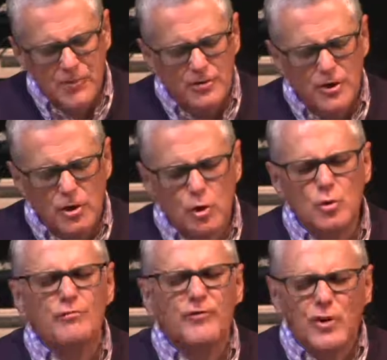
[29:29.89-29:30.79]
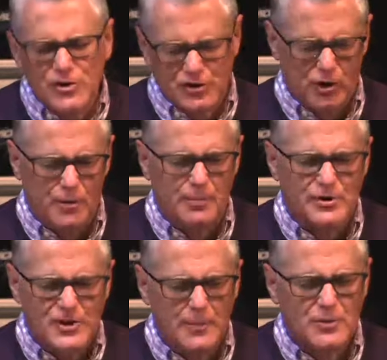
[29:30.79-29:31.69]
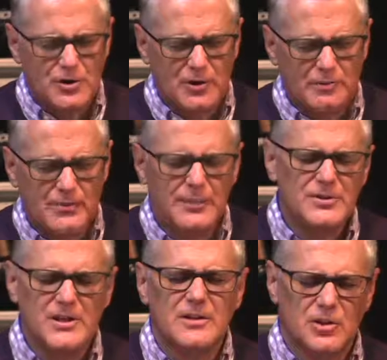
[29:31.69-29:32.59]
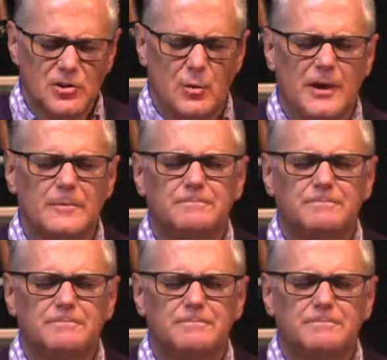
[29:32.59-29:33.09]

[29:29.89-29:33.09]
The universal perception, let me say it this way.